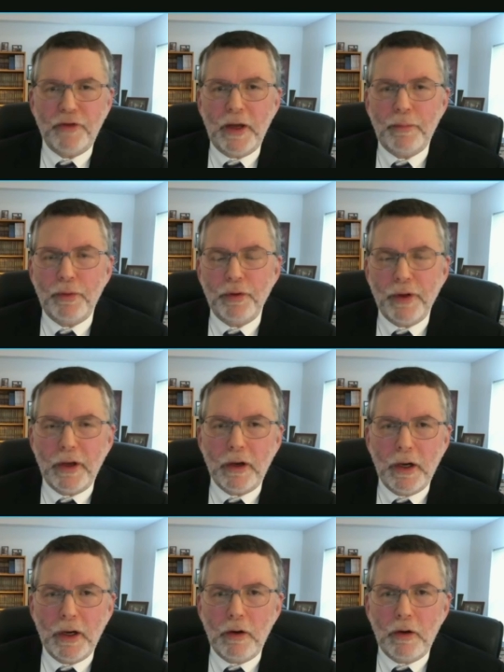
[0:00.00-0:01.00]
example, that
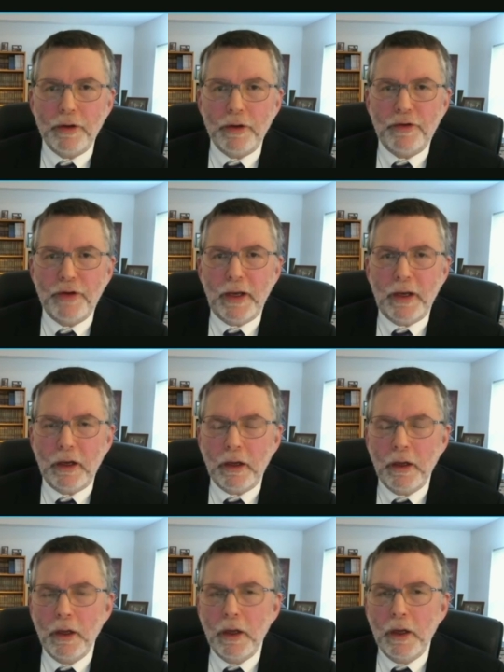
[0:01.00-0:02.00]
all the
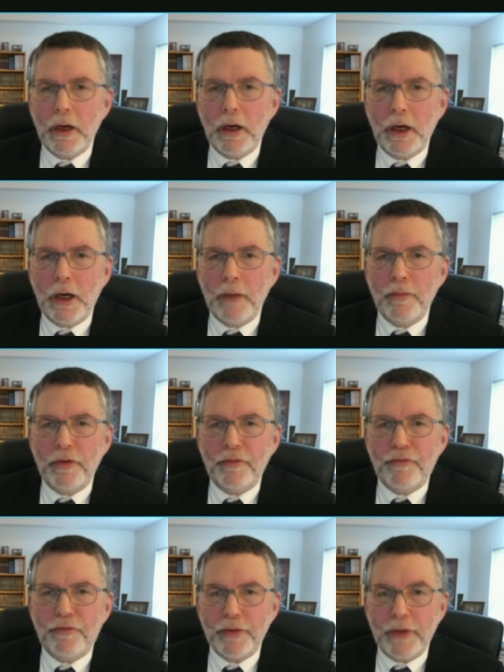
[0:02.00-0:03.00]
data
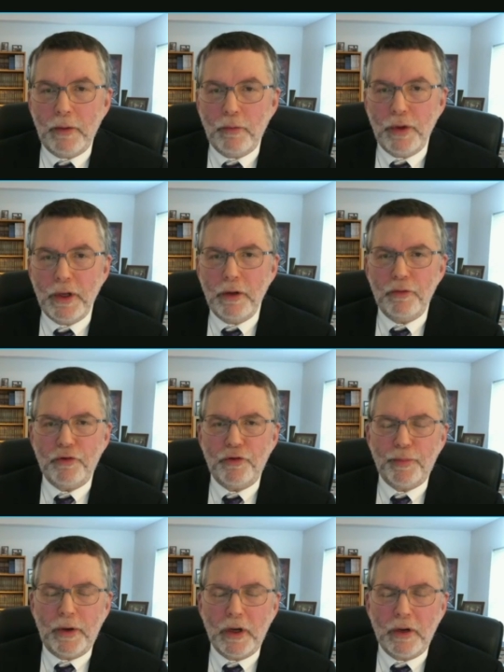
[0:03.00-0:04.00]
that we use as
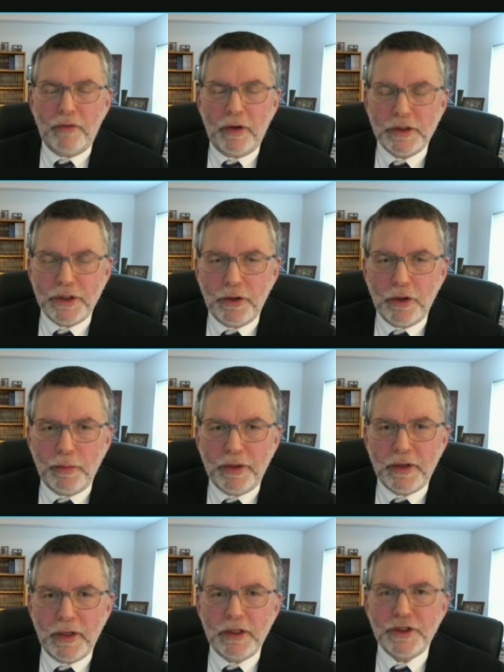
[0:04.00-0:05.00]
part of our genomic
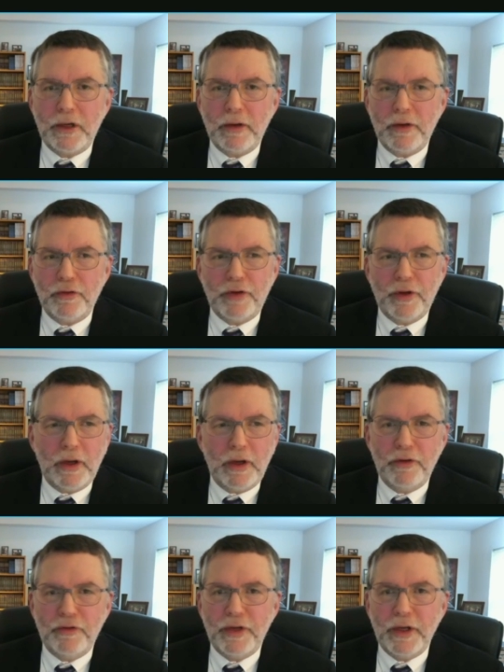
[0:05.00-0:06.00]
data sharing
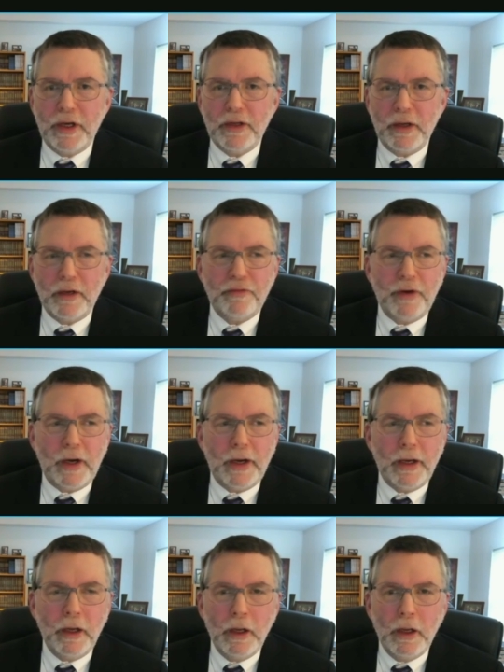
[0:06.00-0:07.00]
is
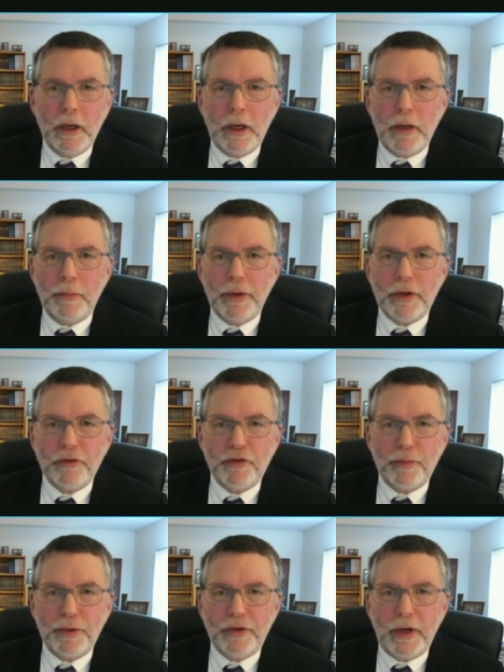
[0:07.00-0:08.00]
de-identified, because
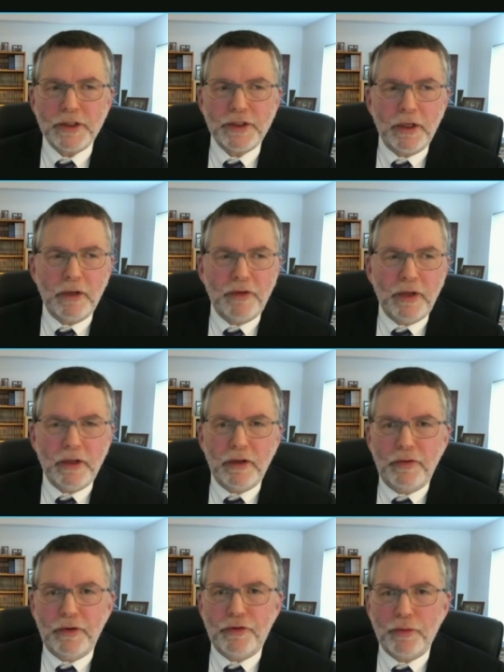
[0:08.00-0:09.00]
the protection of the
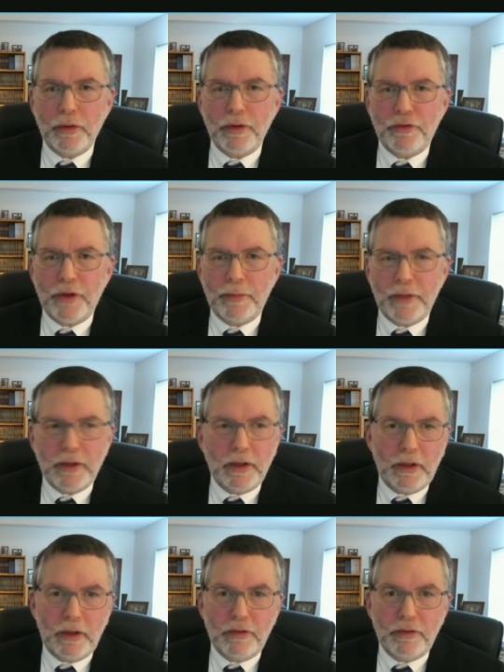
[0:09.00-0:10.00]
individual is something
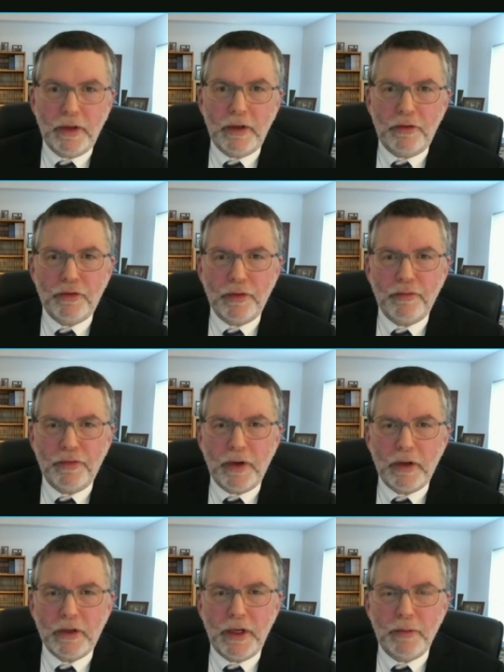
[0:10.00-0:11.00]
that is of
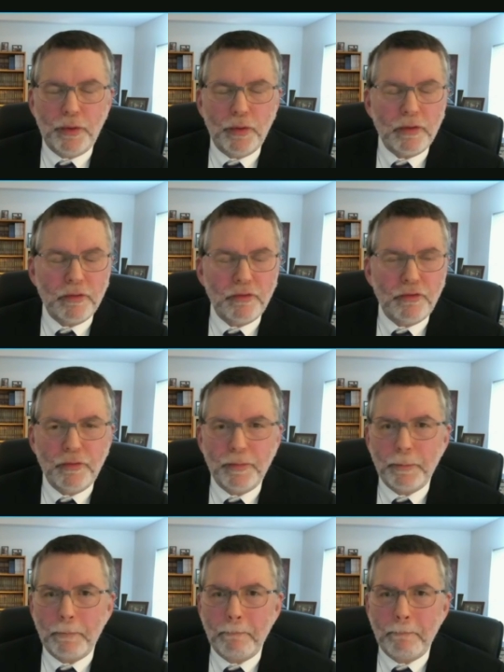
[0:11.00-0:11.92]
key importance.